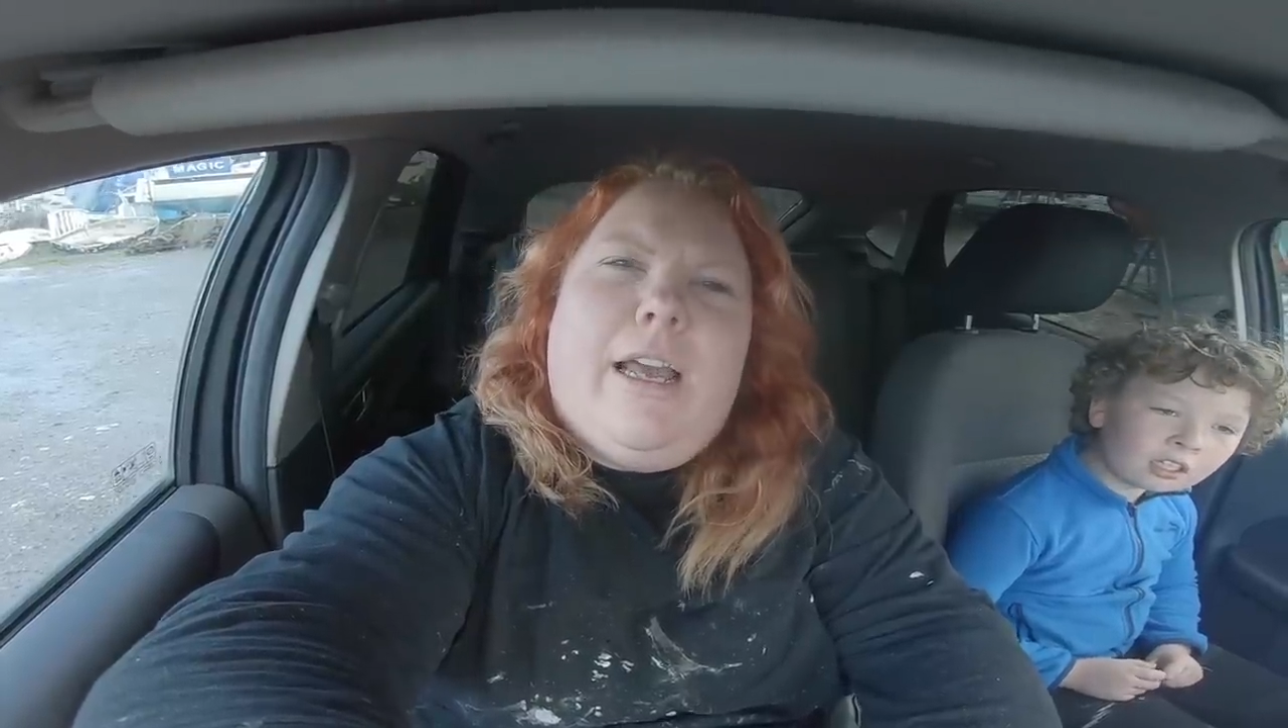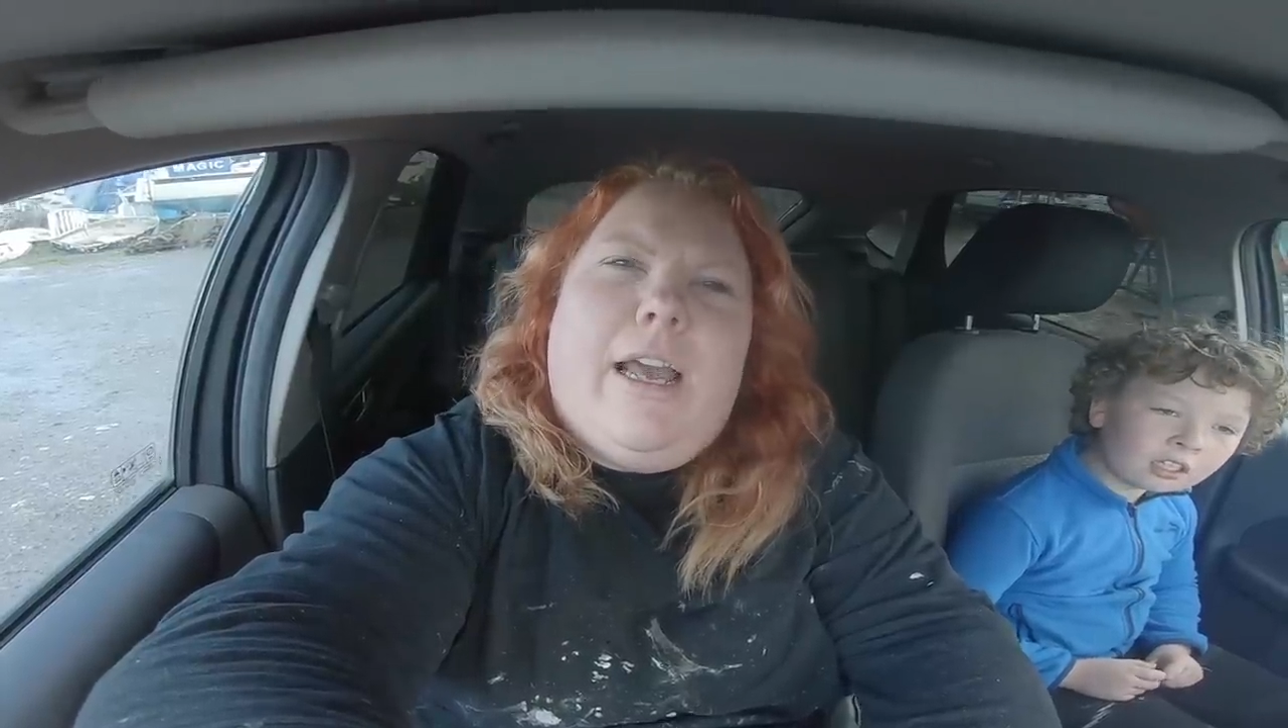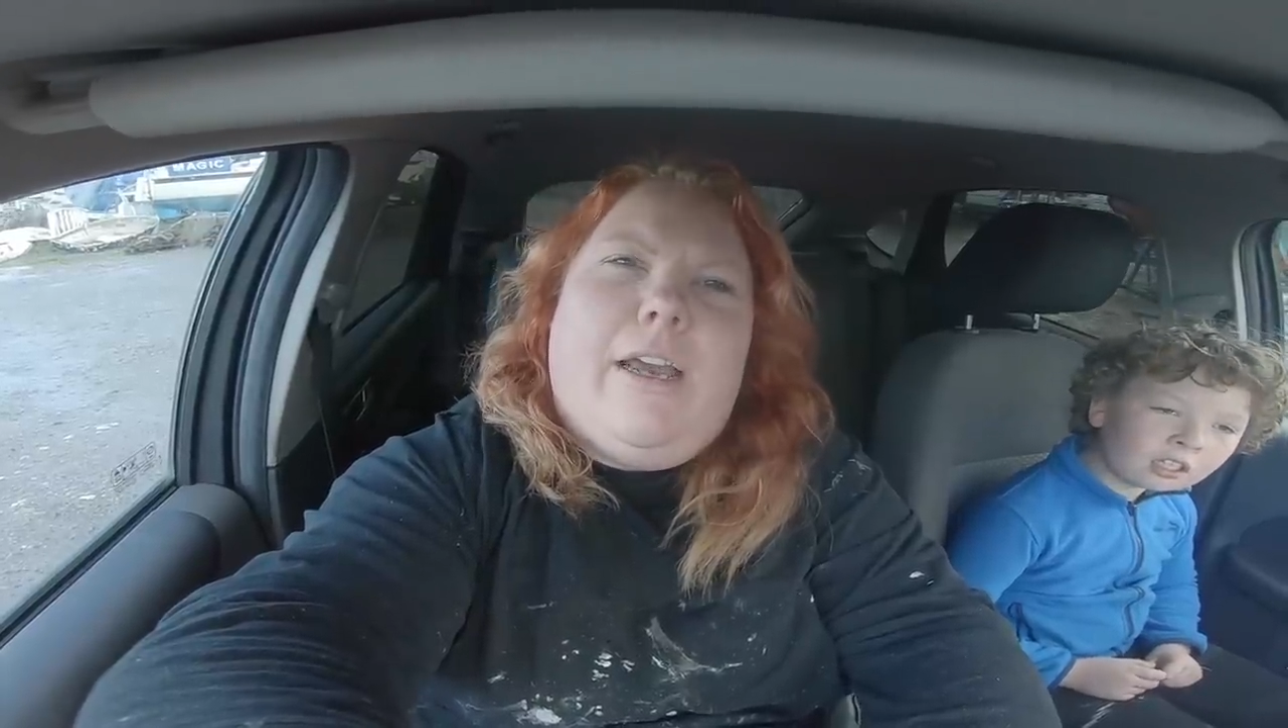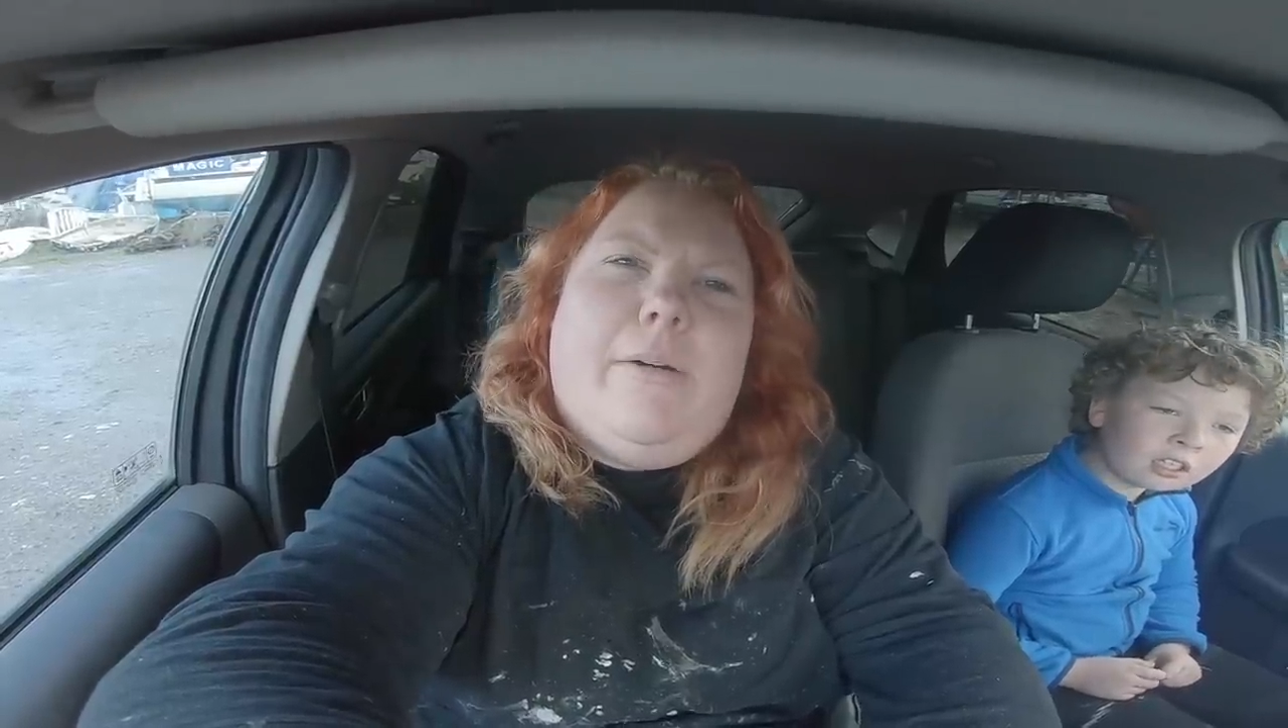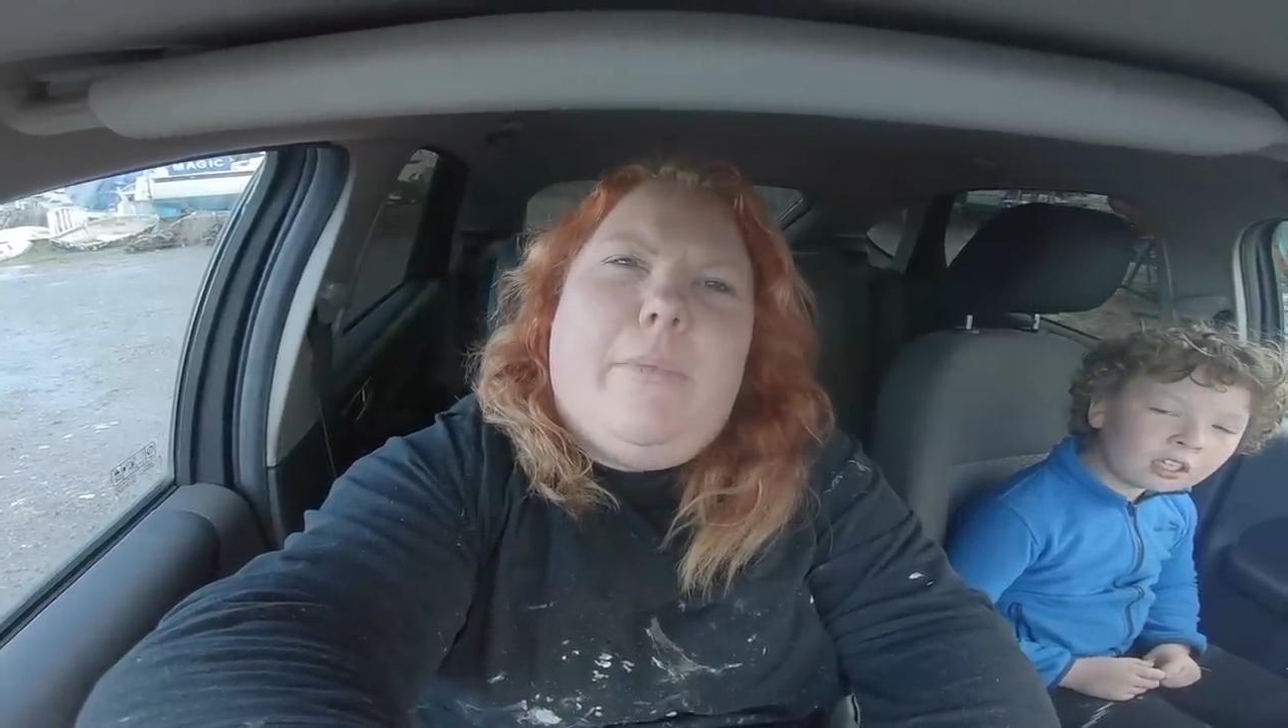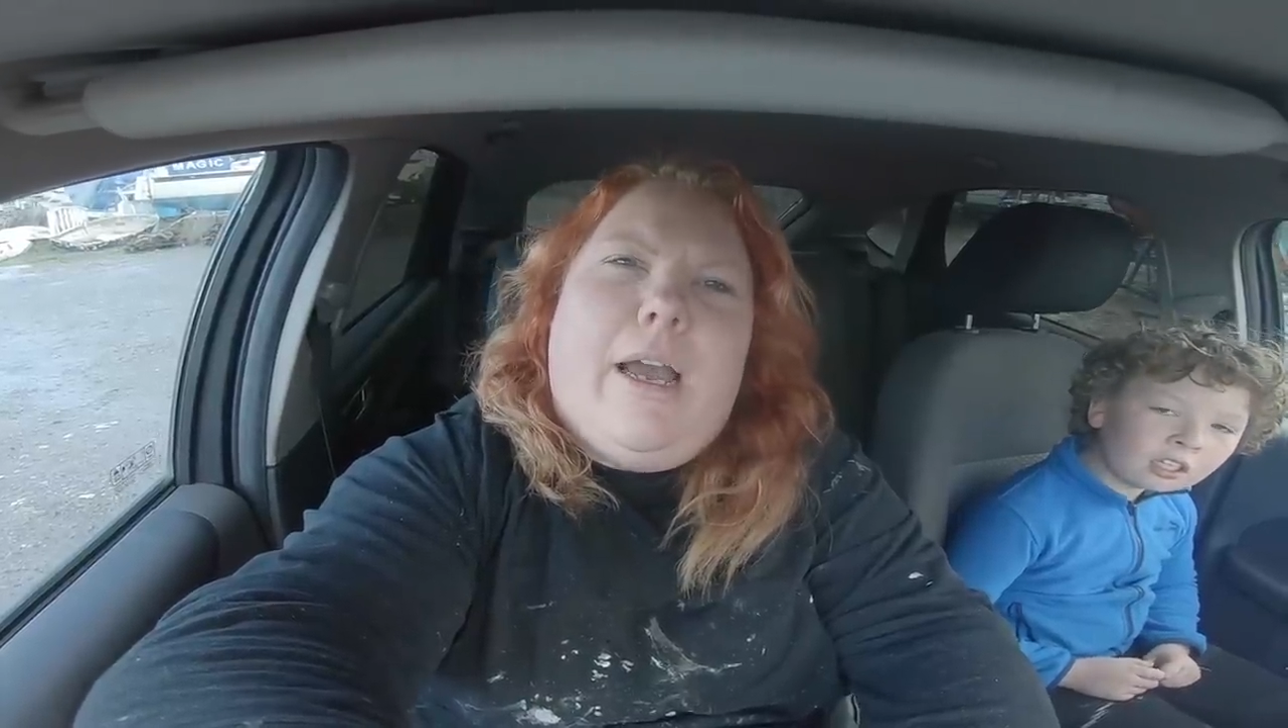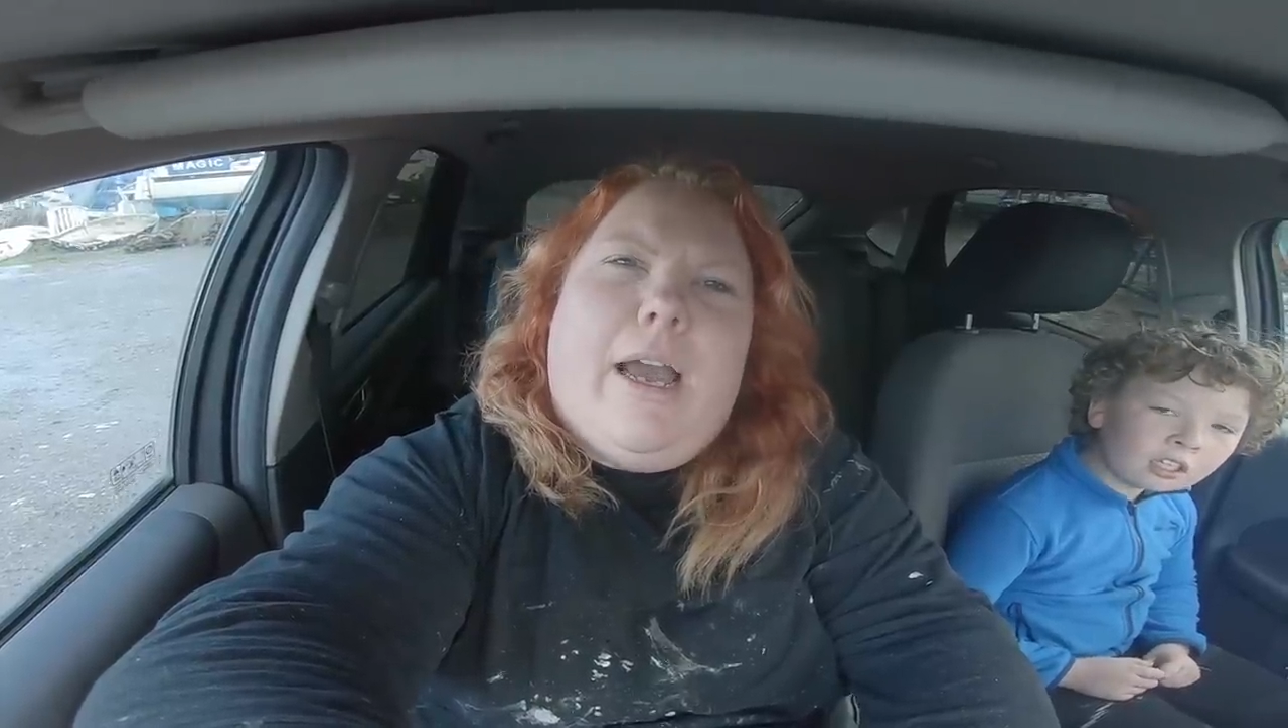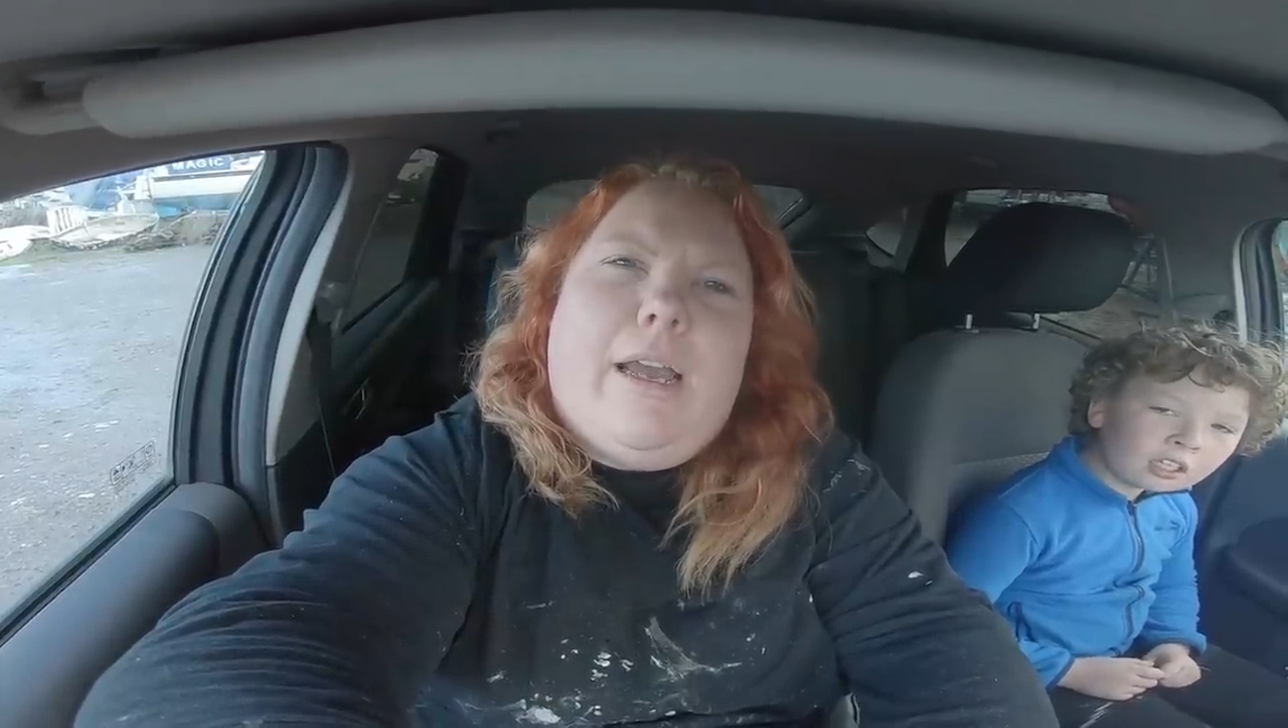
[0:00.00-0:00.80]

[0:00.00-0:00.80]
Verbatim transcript: Um,